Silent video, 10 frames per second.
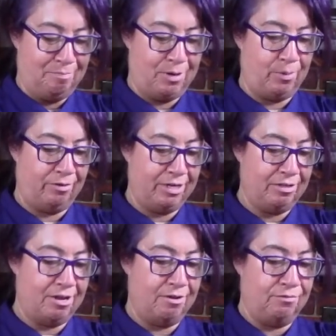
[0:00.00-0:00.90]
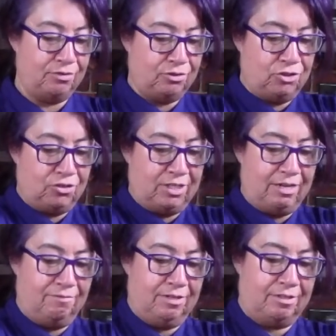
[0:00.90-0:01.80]
by wearing gloves just to
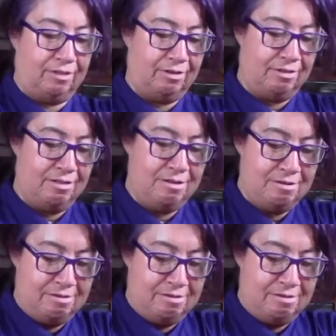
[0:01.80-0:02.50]
give this a little